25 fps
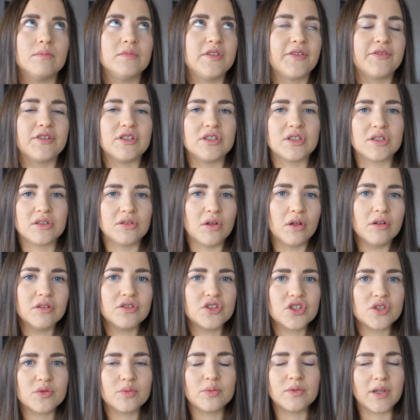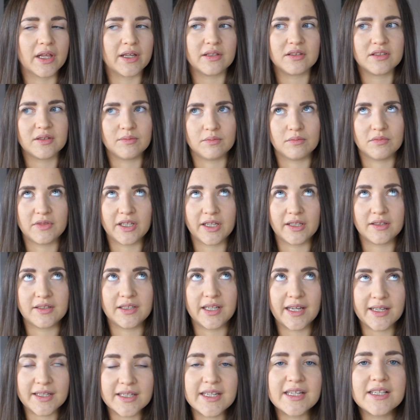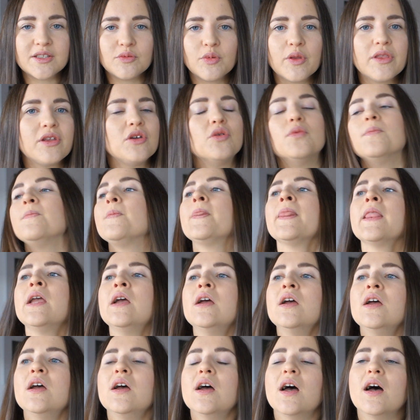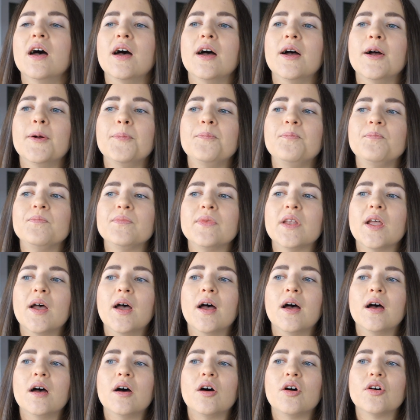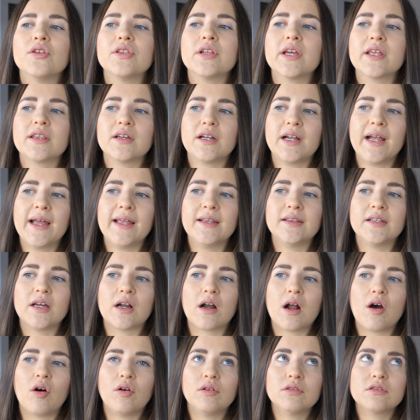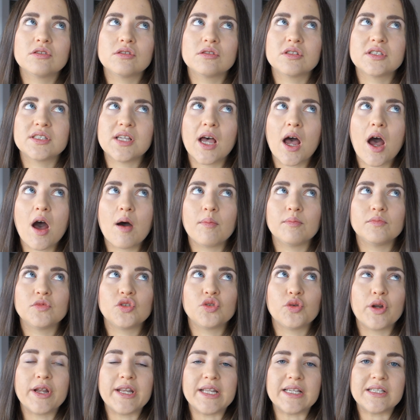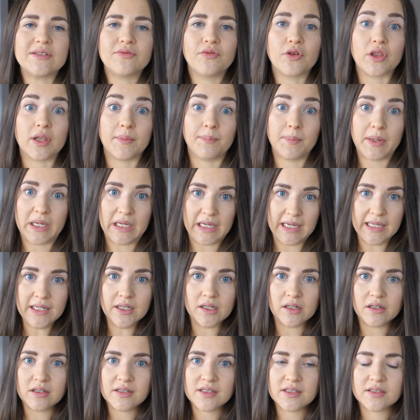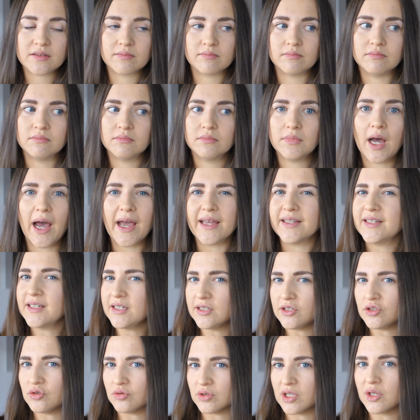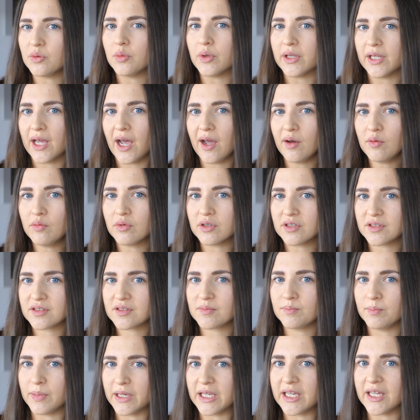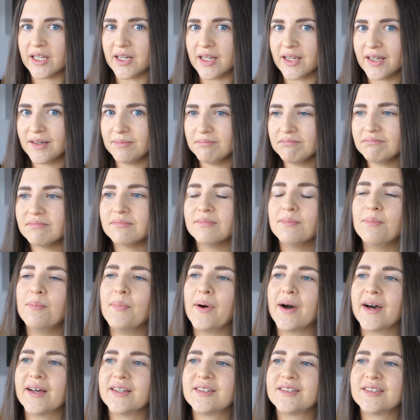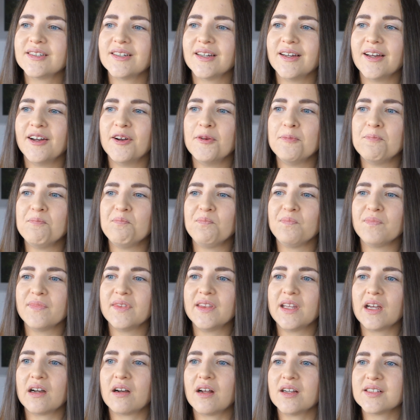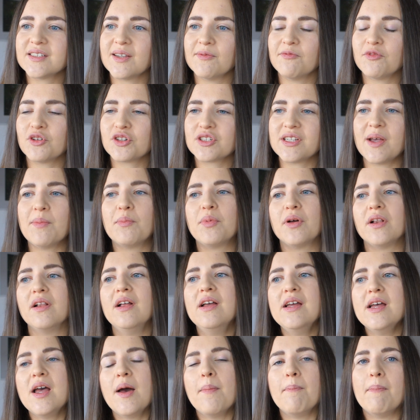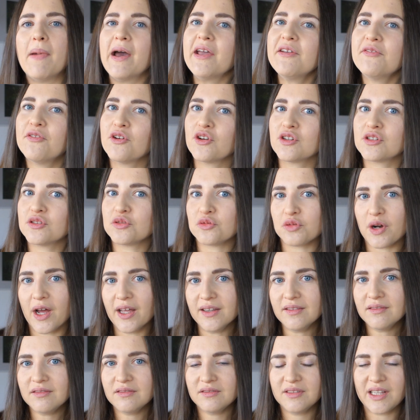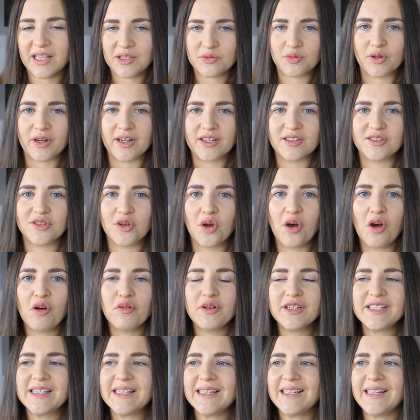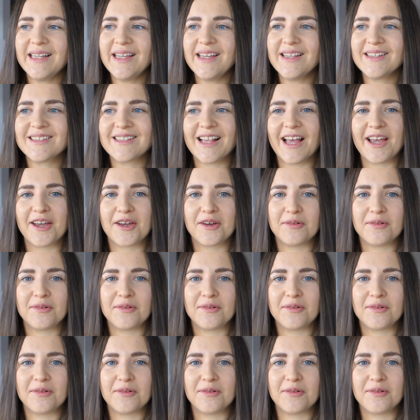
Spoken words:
different technologies, techniques with you. On the other hand, there are also some trainings for the beginners. I didn't use it when I was beginning, but there are some. For example, my first run, that's what I saw recently, it's